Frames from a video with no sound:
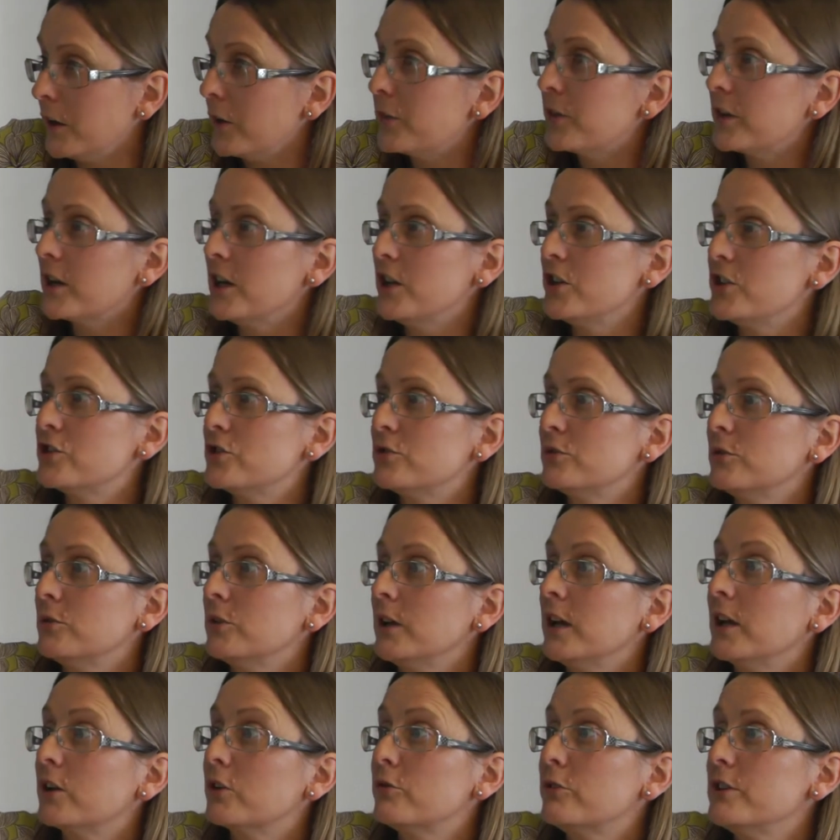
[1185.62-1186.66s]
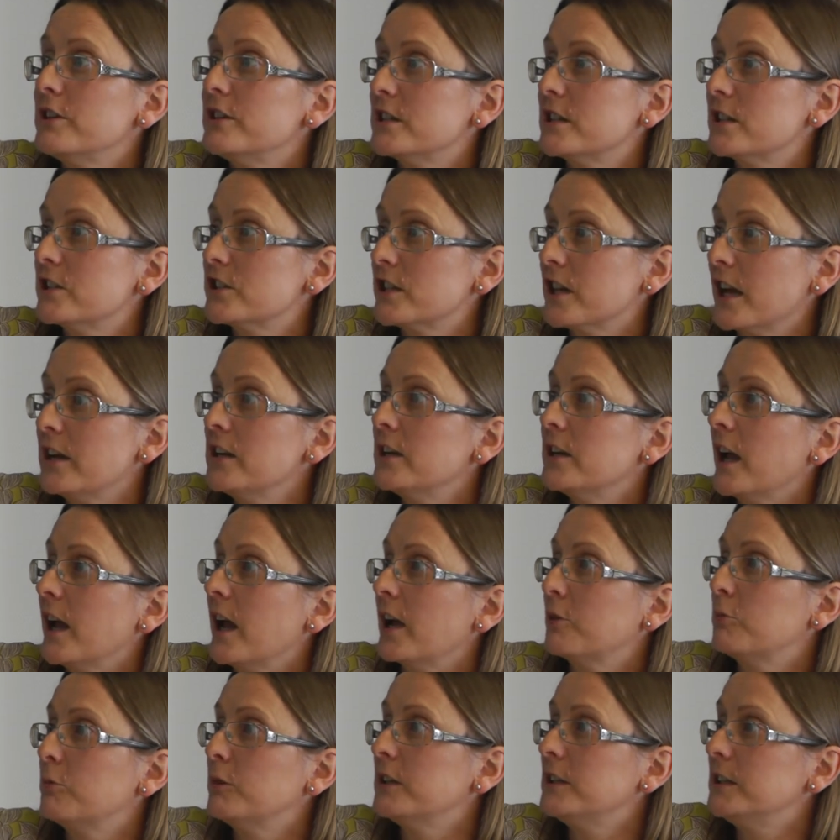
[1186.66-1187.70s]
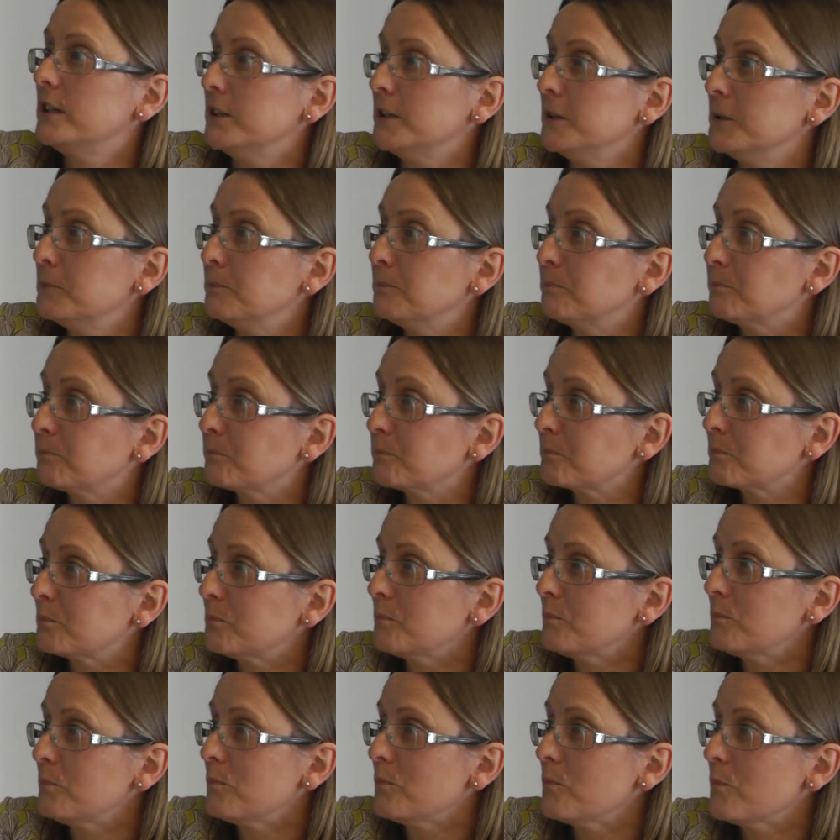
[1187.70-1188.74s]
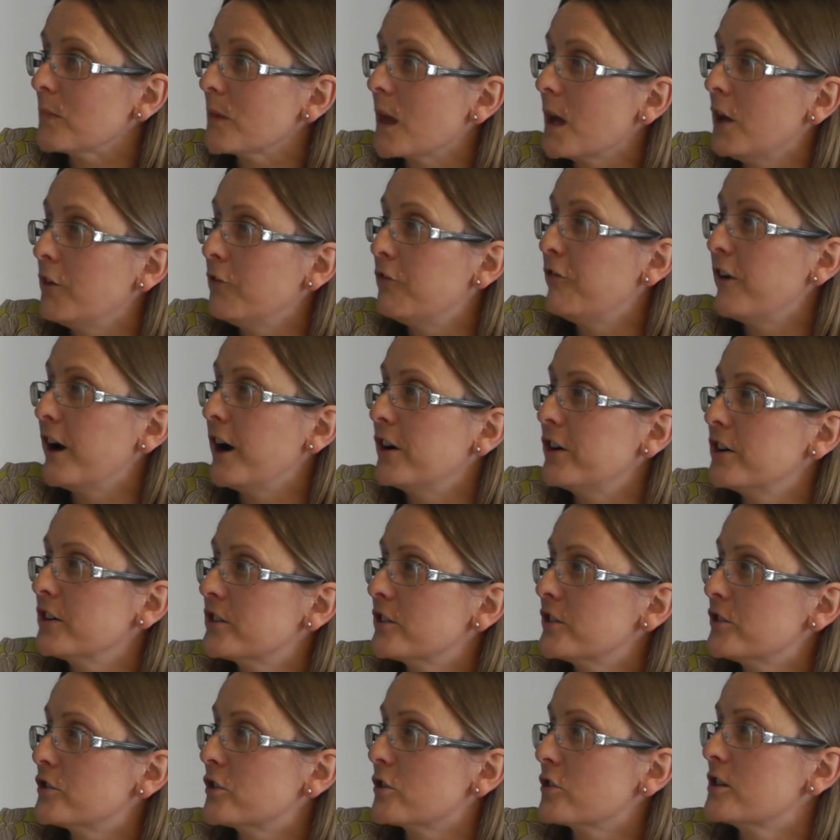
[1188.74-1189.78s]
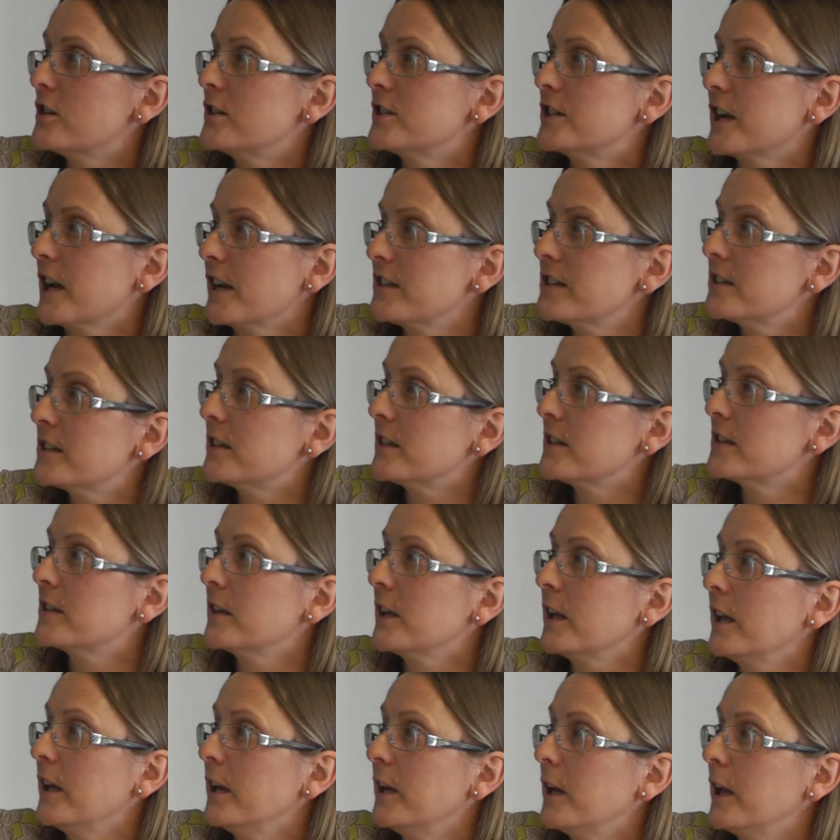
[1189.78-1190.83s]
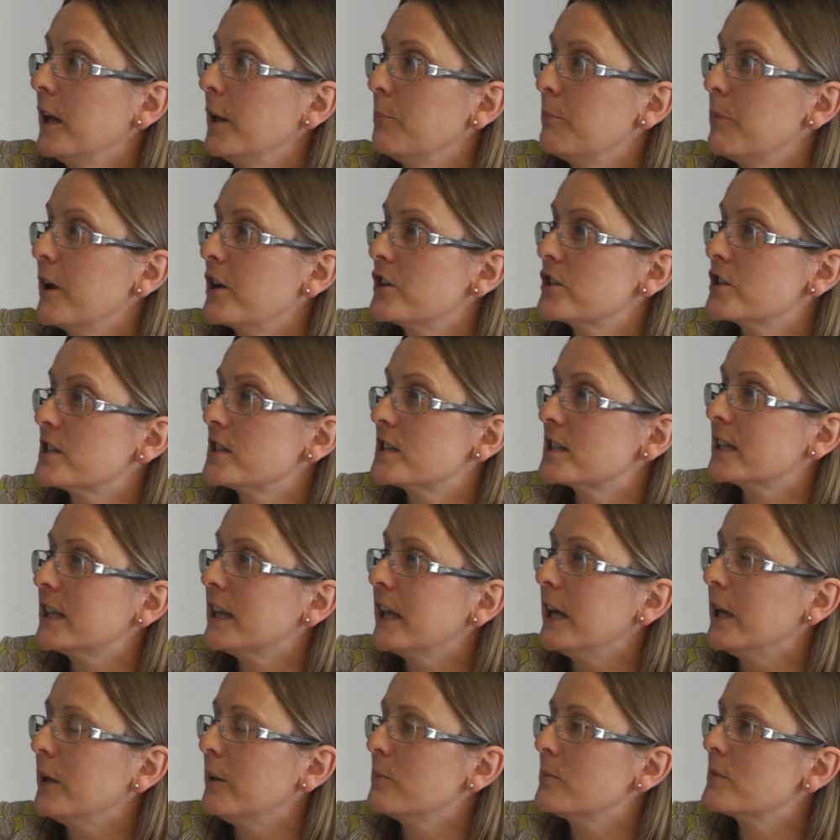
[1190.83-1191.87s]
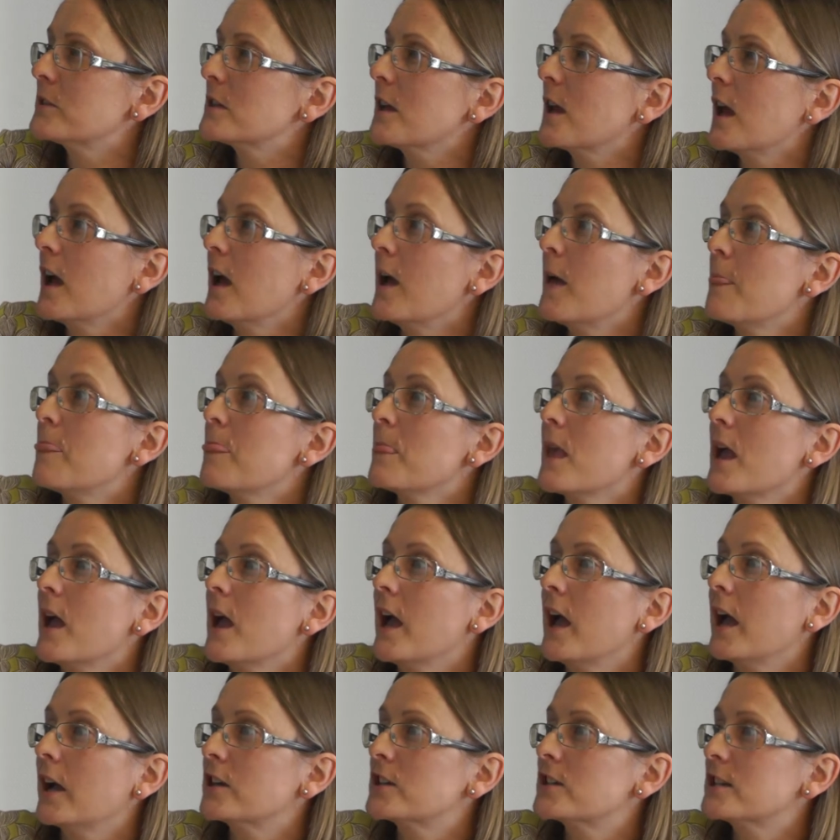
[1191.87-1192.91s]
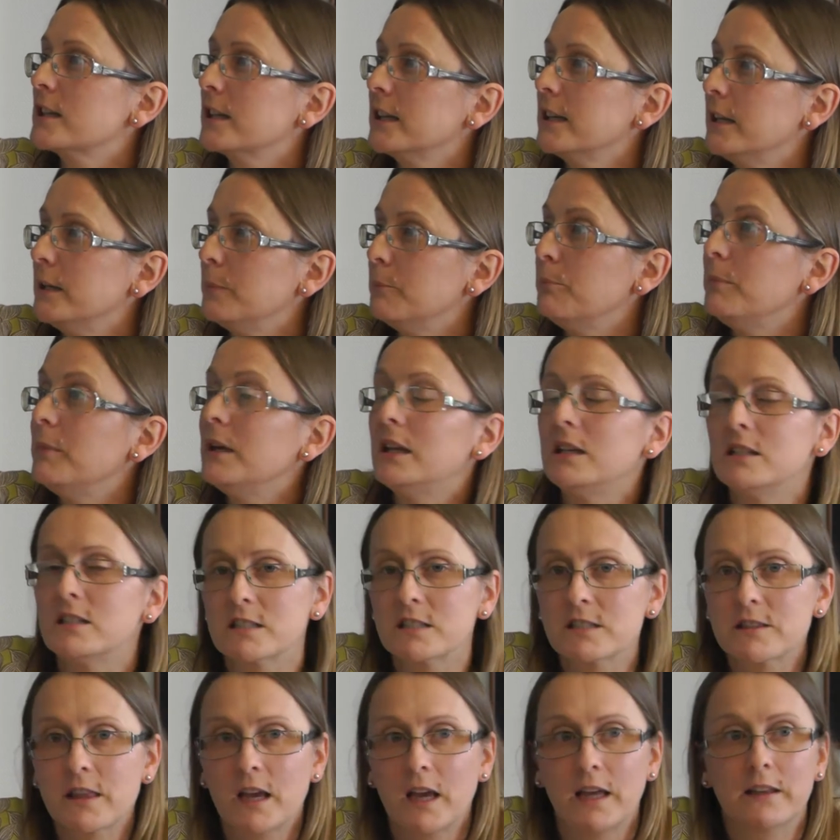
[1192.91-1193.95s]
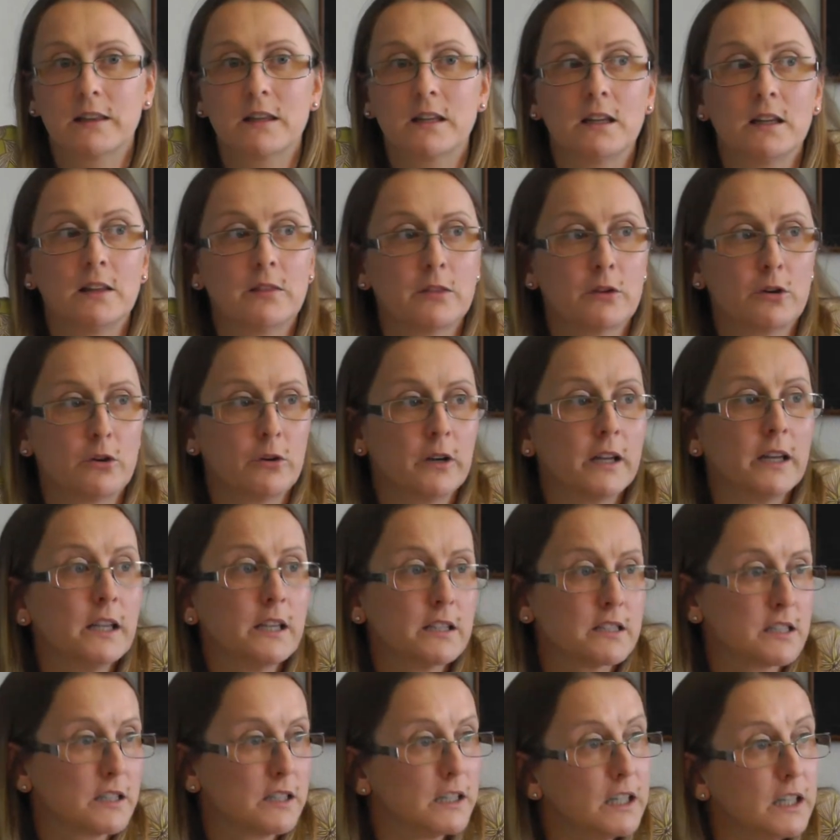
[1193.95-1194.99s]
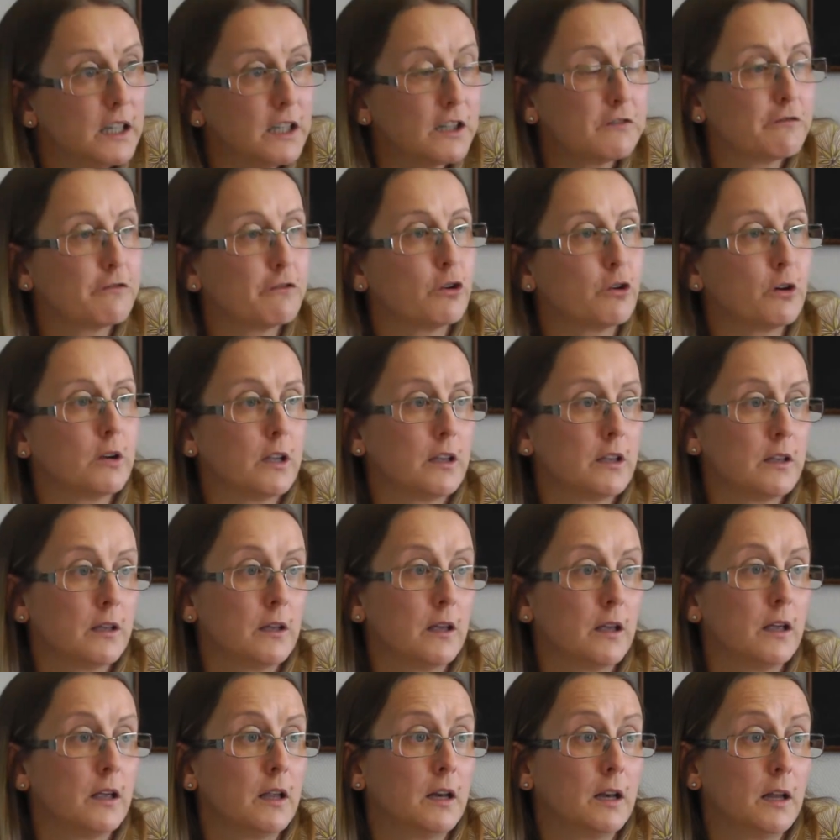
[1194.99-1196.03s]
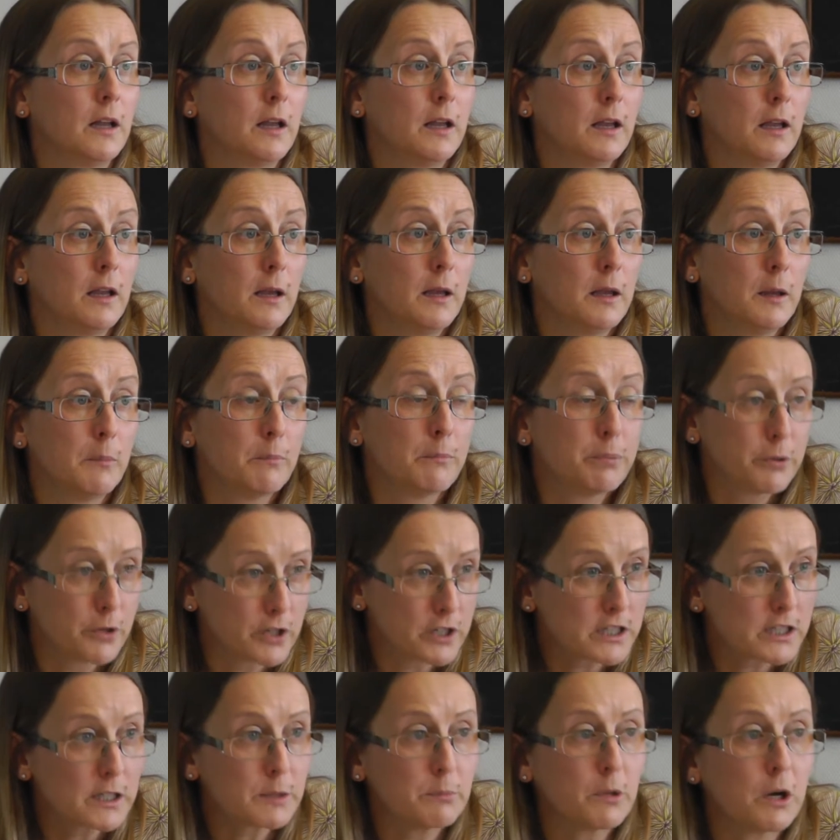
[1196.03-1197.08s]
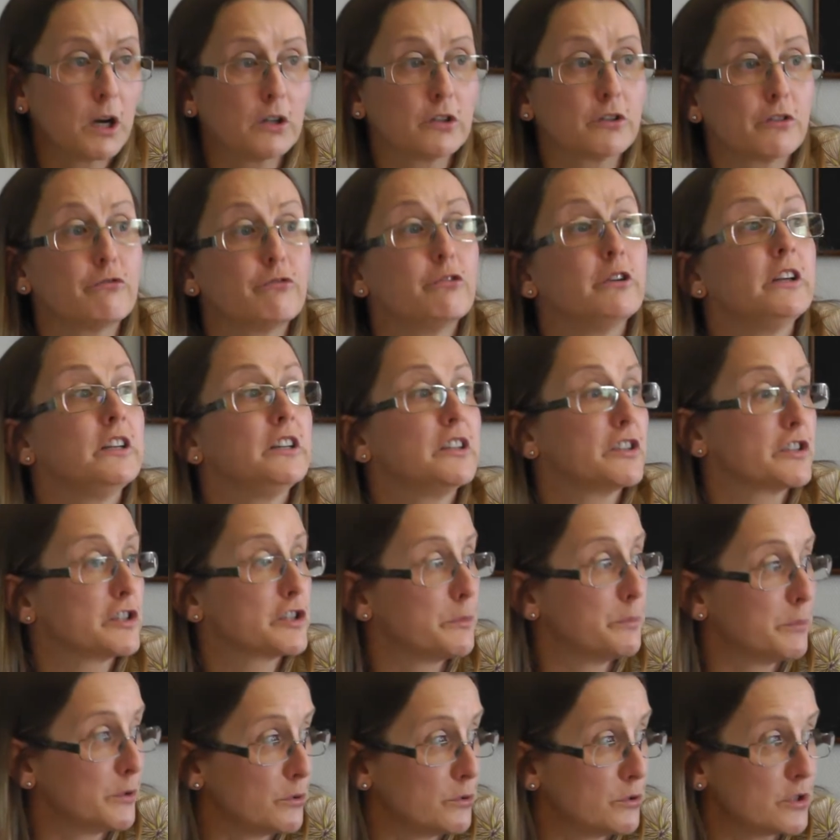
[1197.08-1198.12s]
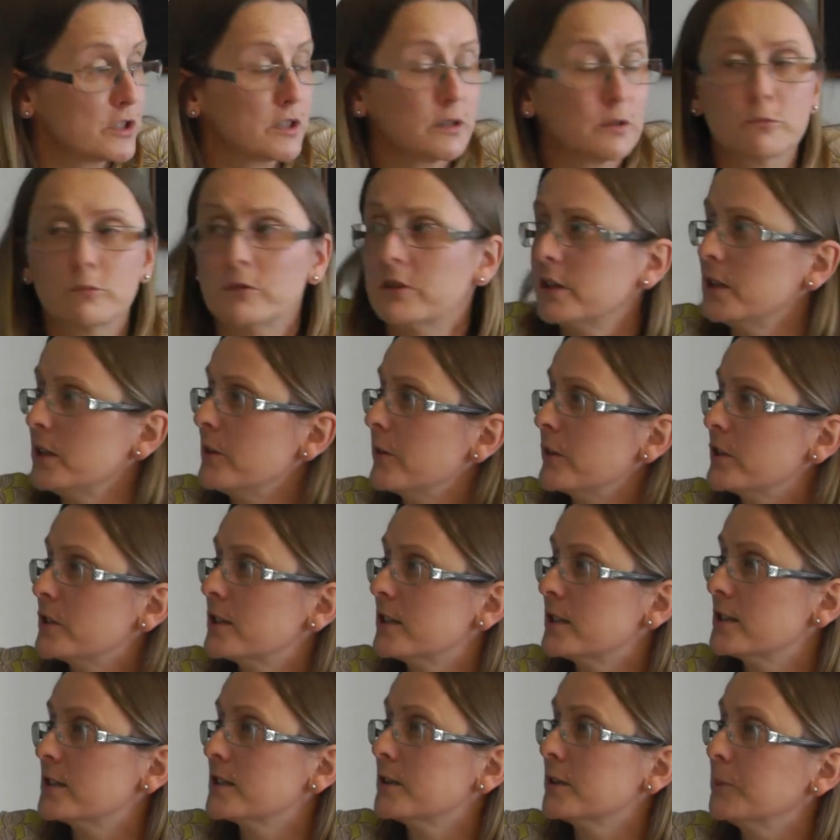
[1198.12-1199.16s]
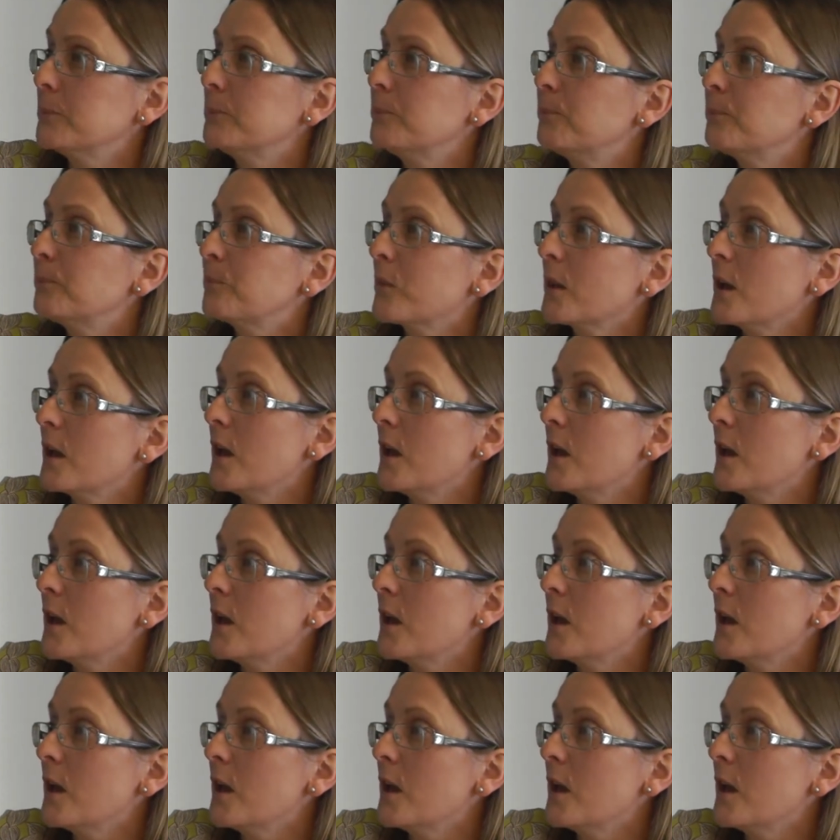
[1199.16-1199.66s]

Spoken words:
Another issue, increasing gender equity and fairness and social justice in pension schemes, actually means that there is need for an important amount of redistribution within the system.